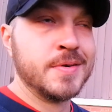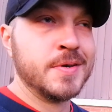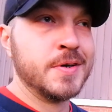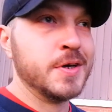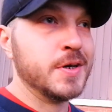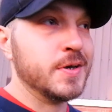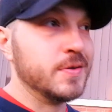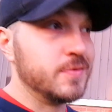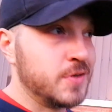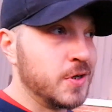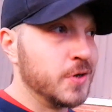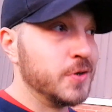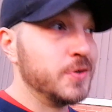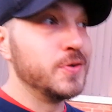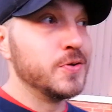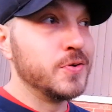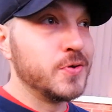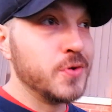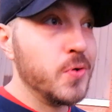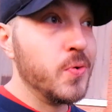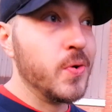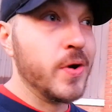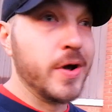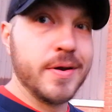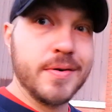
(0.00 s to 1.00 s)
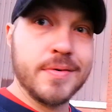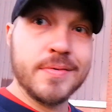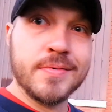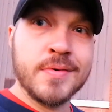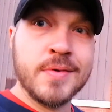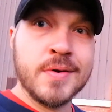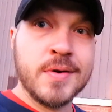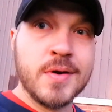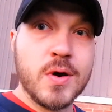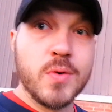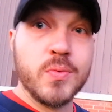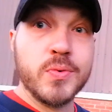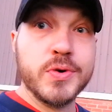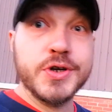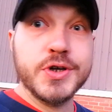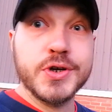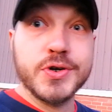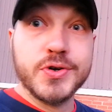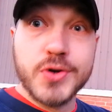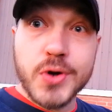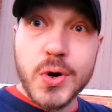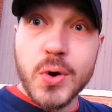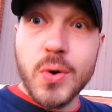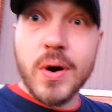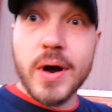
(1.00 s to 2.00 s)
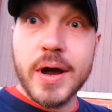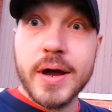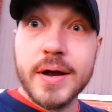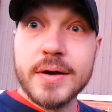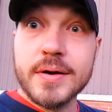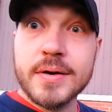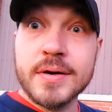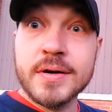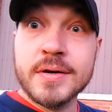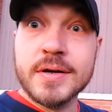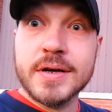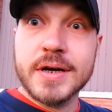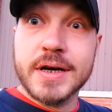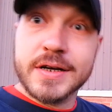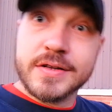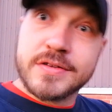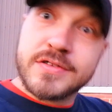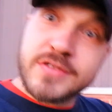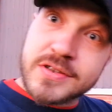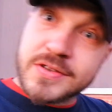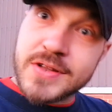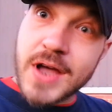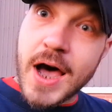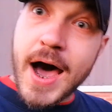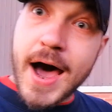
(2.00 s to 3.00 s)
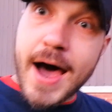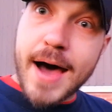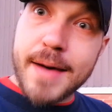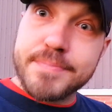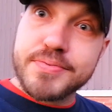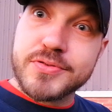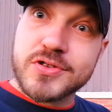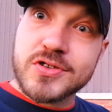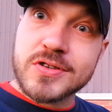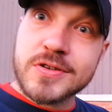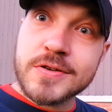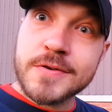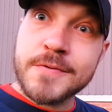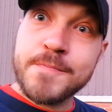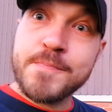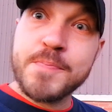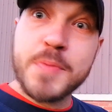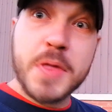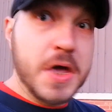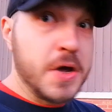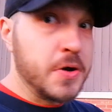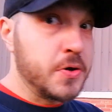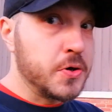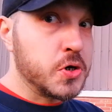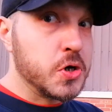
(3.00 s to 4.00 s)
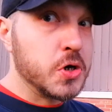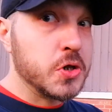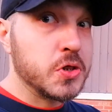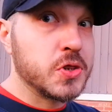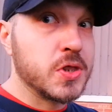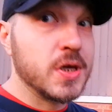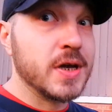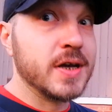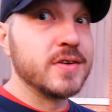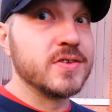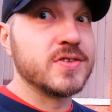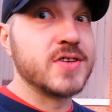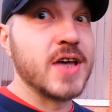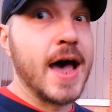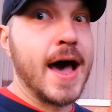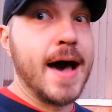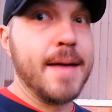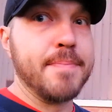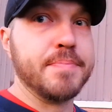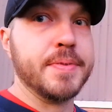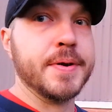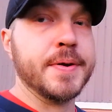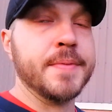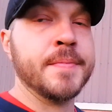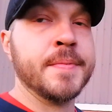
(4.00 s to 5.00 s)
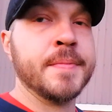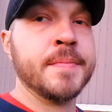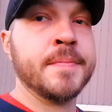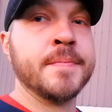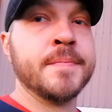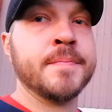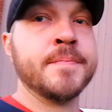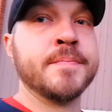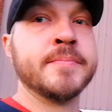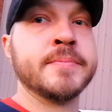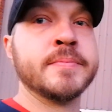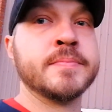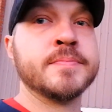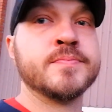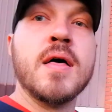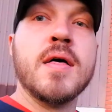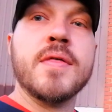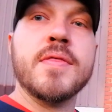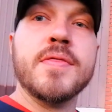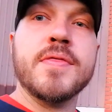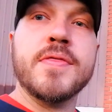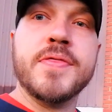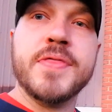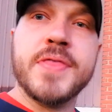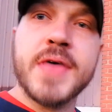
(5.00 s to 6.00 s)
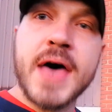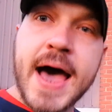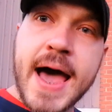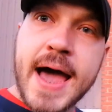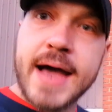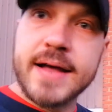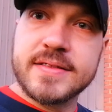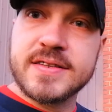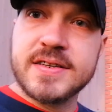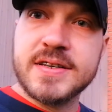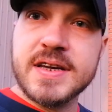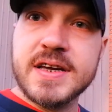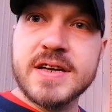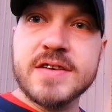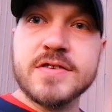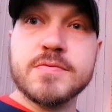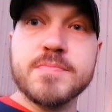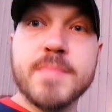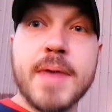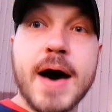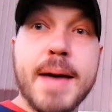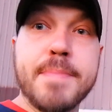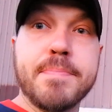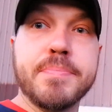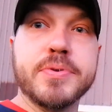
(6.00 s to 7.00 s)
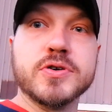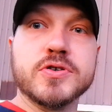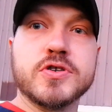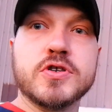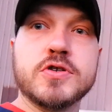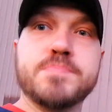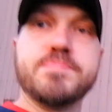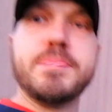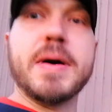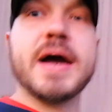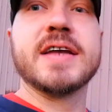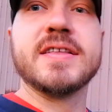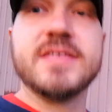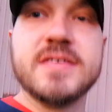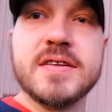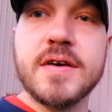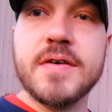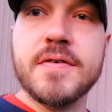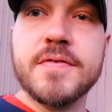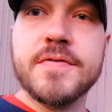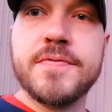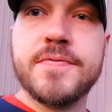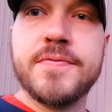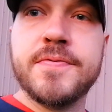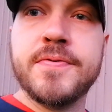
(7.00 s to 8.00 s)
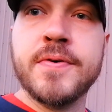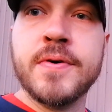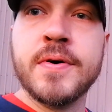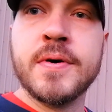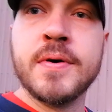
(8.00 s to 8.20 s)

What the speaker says: until you do it. And when you do it, it stops, and good things happen. That is my perspective